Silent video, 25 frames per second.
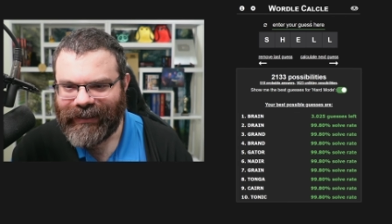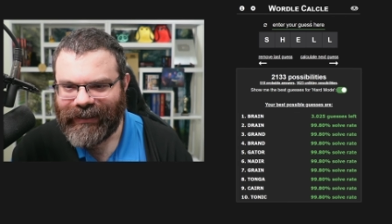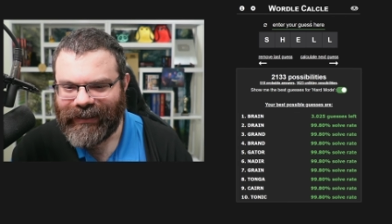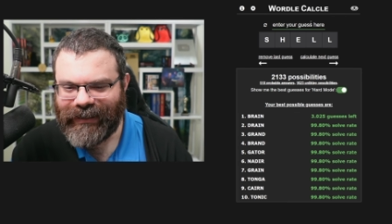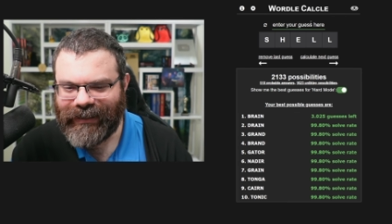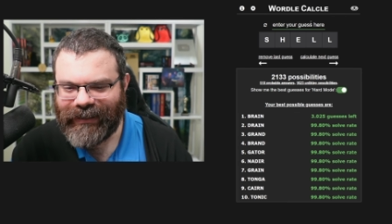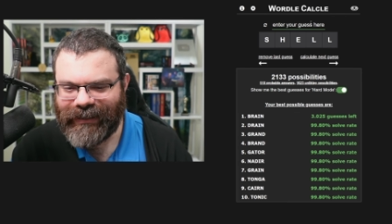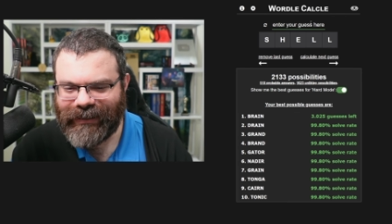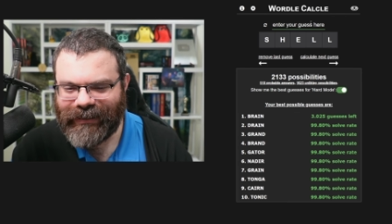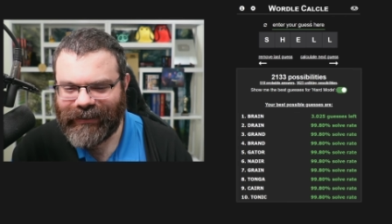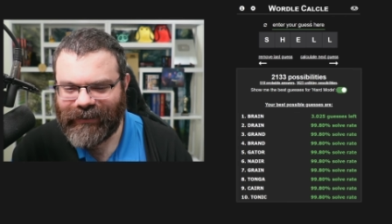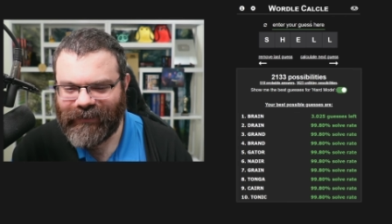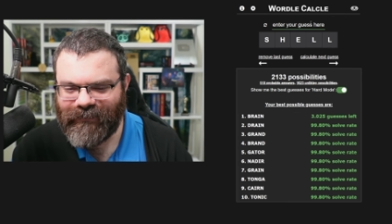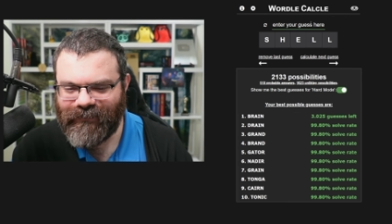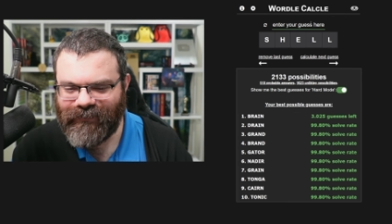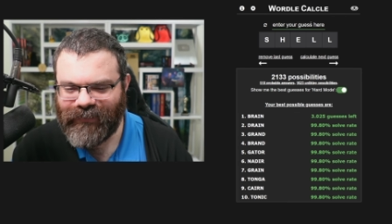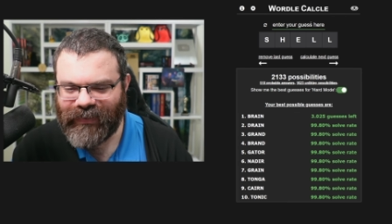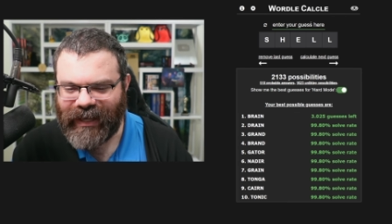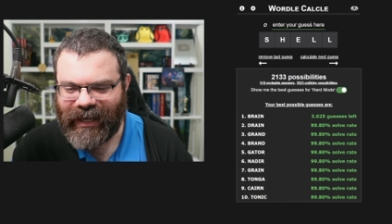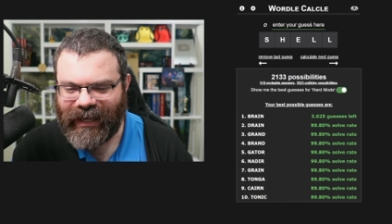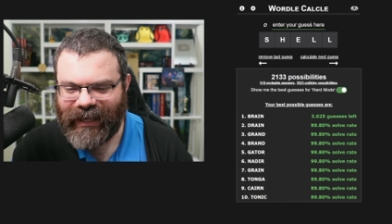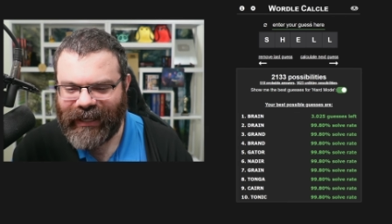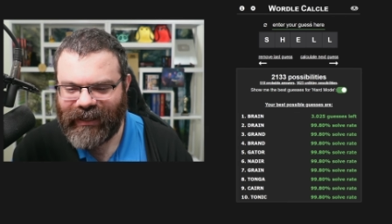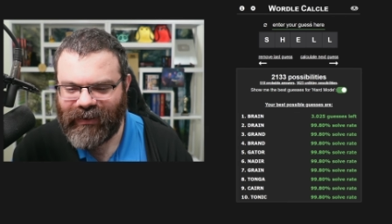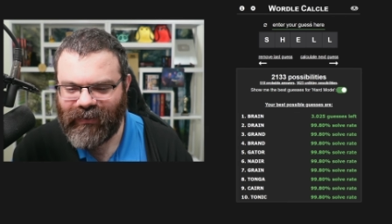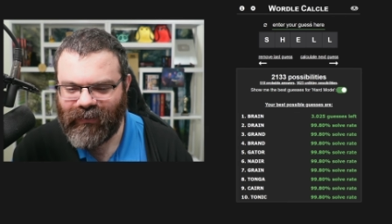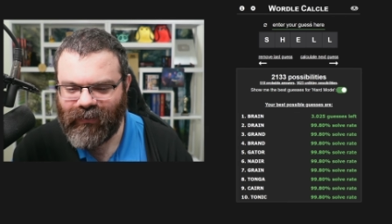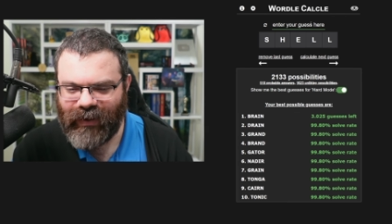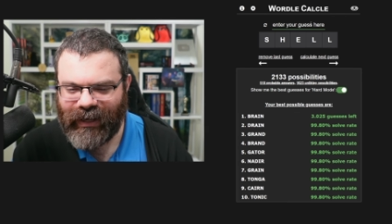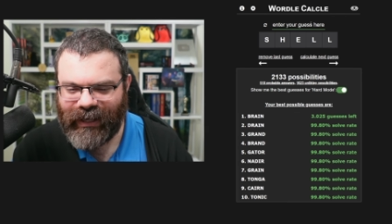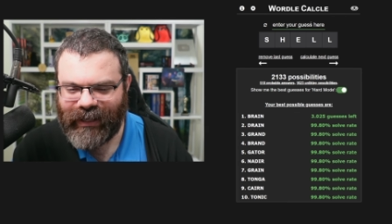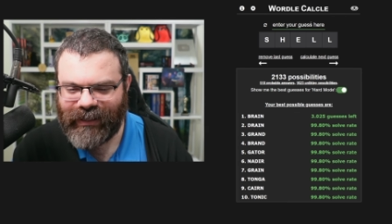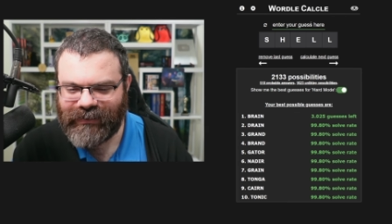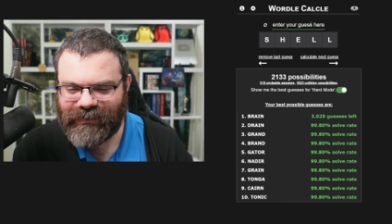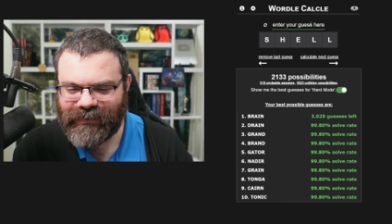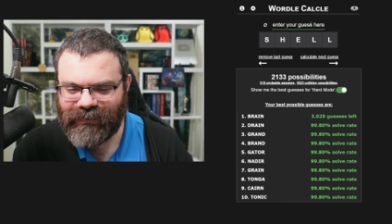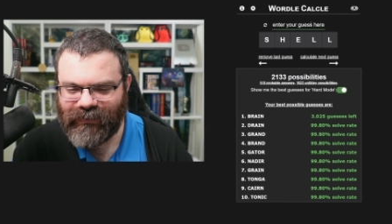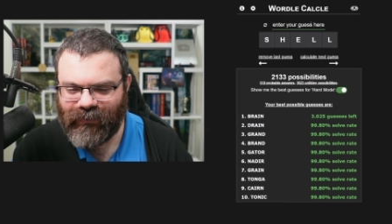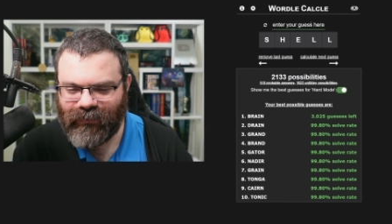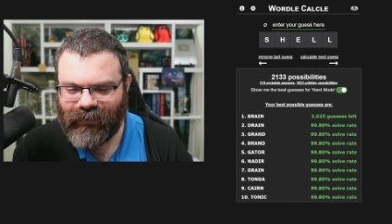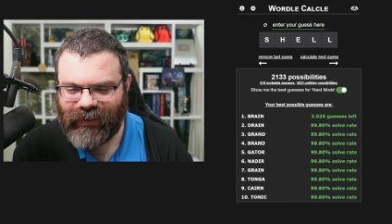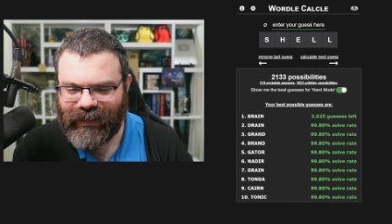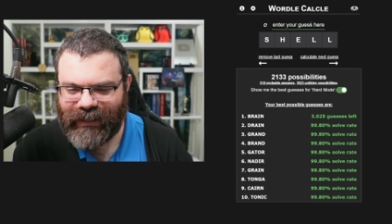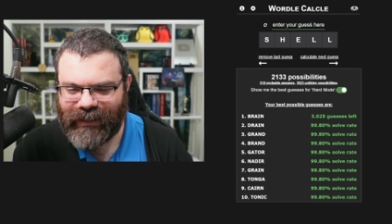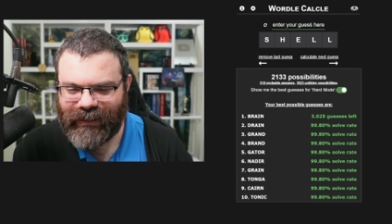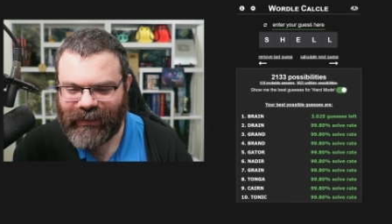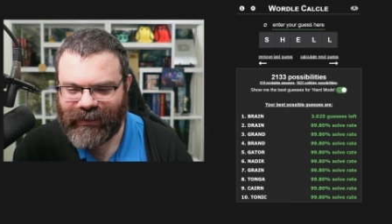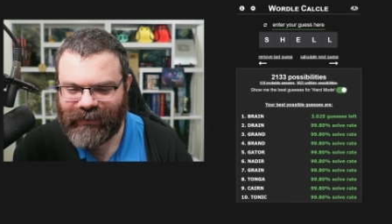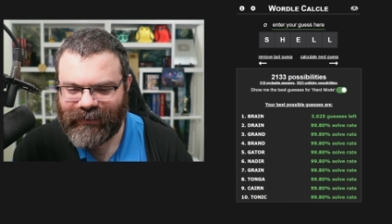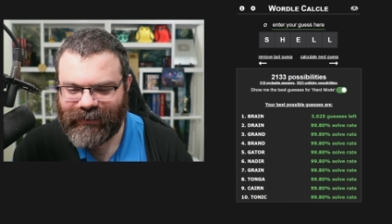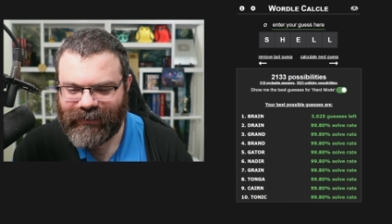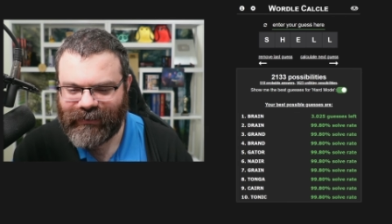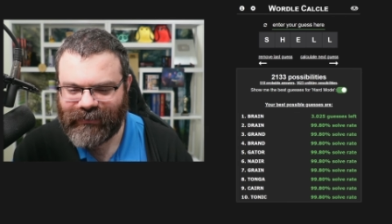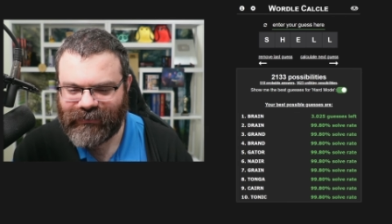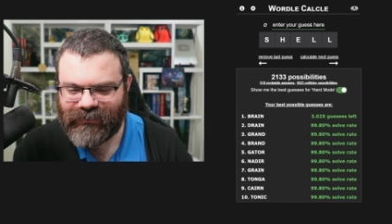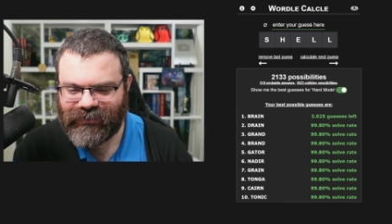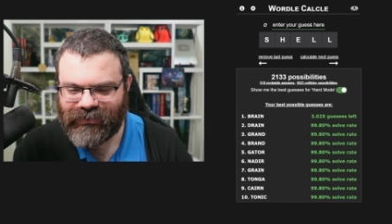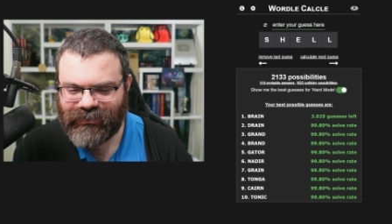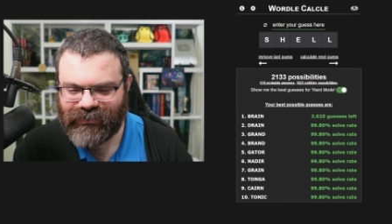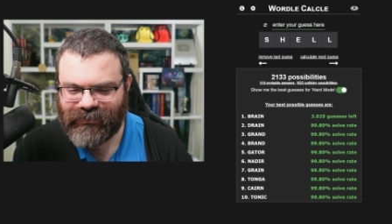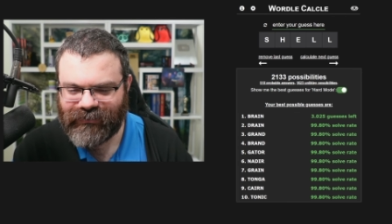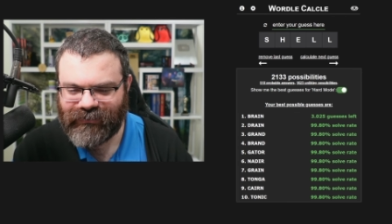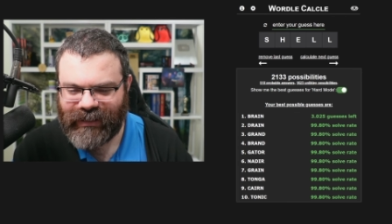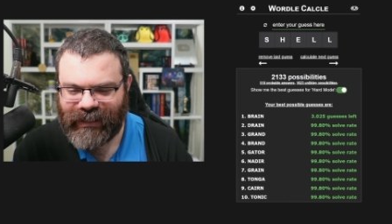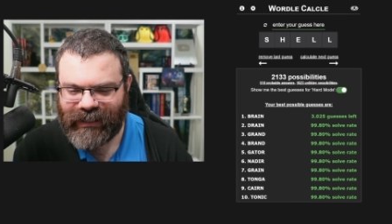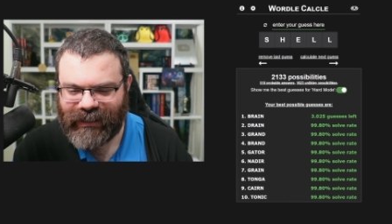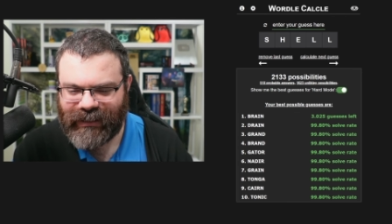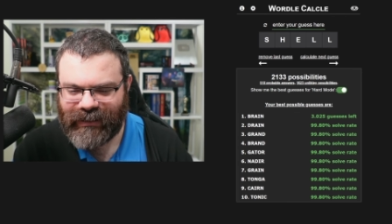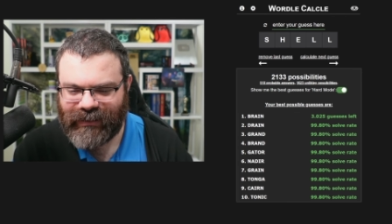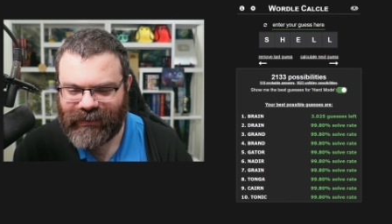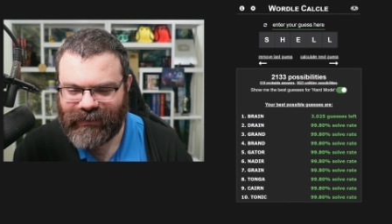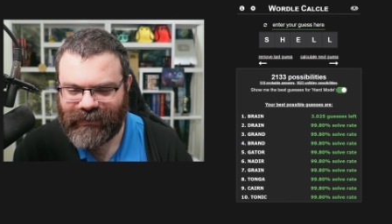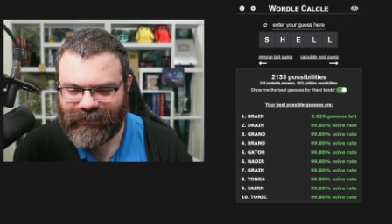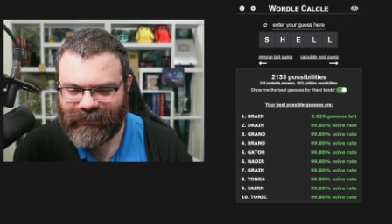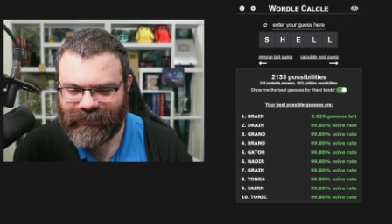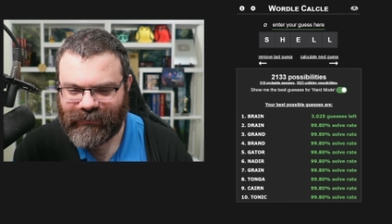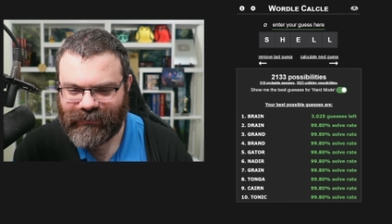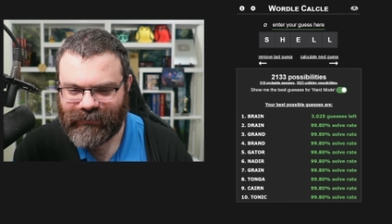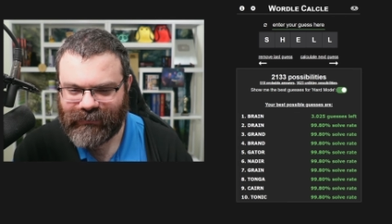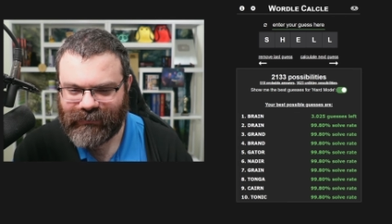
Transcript: Um, I went with train.